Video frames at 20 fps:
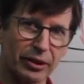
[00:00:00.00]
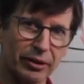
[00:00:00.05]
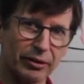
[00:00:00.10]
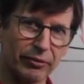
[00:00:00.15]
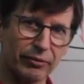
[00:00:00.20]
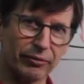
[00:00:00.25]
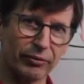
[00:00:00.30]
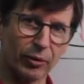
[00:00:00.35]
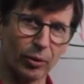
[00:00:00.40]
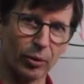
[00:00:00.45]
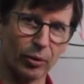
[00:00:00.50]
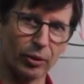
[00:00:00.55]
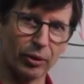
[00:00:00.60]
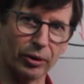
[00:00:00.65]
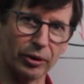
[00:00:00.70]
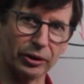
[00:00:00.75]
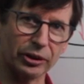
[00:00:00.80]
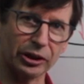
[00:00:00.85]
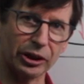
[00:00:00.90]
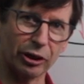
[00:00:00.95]

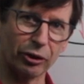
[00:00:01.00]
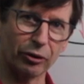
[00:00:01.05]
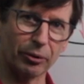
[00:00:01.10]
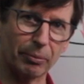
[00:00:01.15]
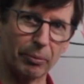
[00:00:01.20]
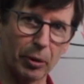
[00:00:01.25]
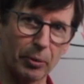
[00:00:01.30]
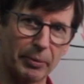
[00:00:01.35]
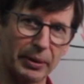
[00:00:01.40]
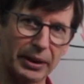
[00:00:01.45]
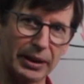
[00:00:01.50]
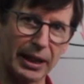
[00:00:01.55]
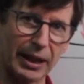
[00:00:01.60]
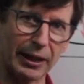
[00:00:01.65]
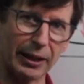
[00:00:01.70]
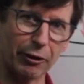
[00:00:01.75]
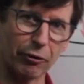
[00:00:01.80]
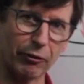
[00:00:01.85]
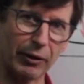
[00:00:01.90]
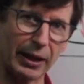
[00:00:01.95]
for shear and moment
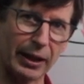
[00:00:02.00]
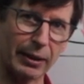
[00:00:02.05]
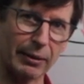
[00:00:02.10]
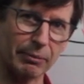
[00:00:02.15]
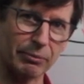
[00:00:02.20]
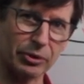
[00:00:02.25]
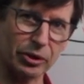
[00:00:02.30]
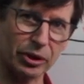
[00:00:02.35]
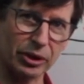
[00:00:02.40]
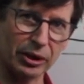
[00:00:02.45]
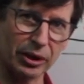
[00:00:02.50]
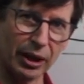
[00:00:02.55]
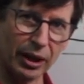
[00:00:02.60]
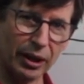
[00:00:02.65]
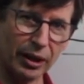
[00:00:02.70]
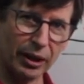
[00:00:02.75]
diagrams